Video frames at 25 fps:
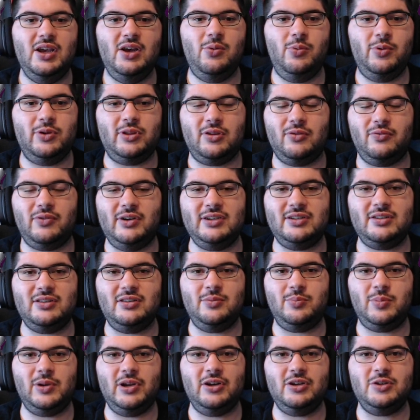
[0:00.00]
with the rest of
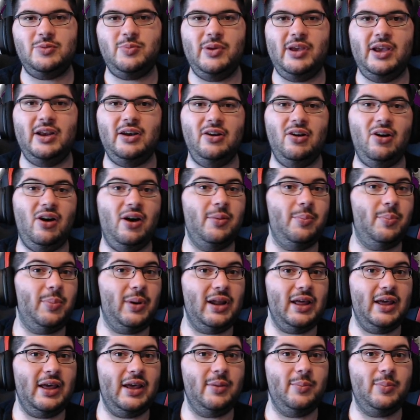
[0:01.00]
the players being
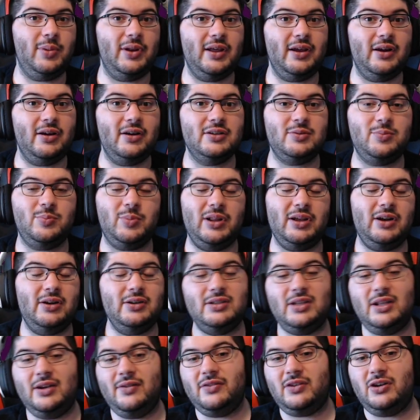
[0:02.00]
non-playing players,
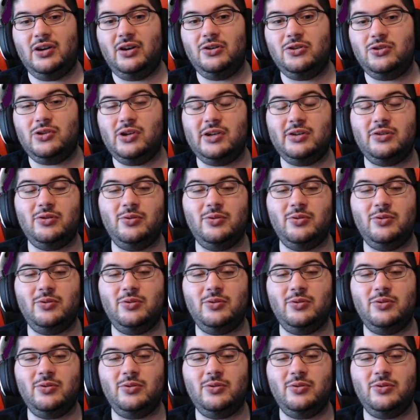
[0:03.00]
players out of contract,